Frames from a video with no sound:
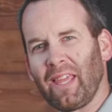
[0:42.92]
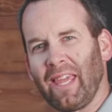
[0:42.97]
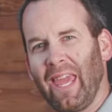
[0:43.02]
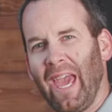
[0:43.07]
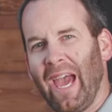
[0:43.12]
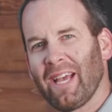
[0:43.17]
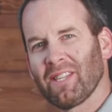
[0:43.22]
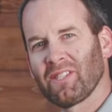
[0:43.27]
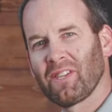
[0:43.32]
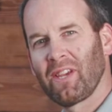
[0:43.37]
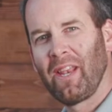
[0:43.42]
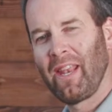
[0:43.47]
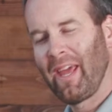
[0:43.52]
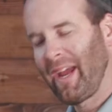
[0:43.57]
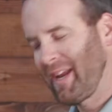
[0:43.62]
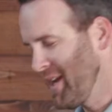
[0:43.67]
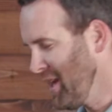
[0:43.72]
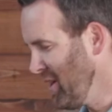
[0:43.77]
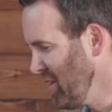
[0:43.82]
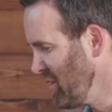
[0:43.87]
the gas
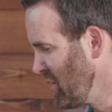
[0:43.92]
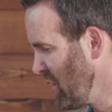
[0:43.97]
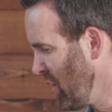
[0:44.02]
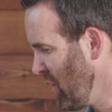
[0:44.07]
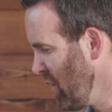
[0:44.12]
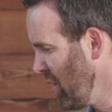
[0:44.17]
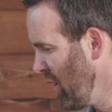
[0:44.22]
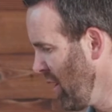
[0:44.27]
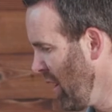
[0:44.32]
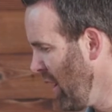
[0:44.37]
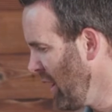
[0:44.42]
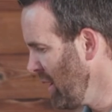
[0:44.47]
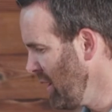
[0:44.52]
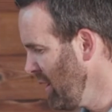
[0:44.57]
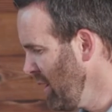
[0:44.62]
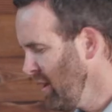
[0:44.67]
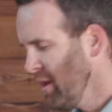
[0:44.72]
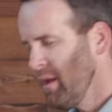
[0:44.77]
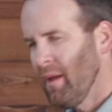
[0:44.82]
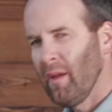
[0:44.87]
connected and turned on.
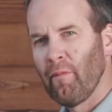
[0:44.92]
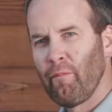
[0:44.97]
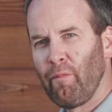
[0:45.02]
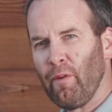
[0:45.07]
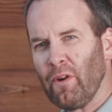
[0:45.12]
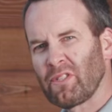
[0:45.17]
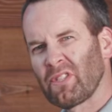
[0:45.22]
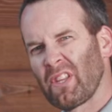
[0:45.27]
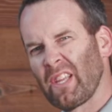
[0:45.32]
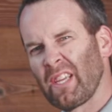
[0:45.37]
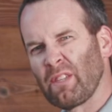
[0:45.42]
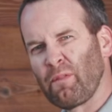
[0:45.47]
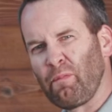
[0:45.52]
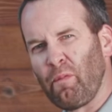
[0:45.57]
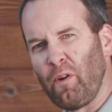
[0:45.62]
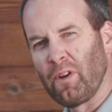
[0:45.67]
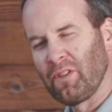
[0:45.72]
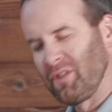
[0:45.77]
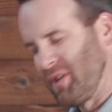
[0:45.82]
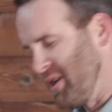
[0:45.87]
First things
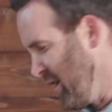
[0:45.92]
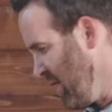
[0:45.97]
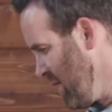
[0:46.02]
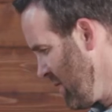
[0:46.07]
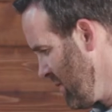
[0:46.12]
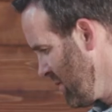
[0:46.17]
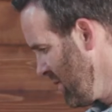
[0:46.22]
first here,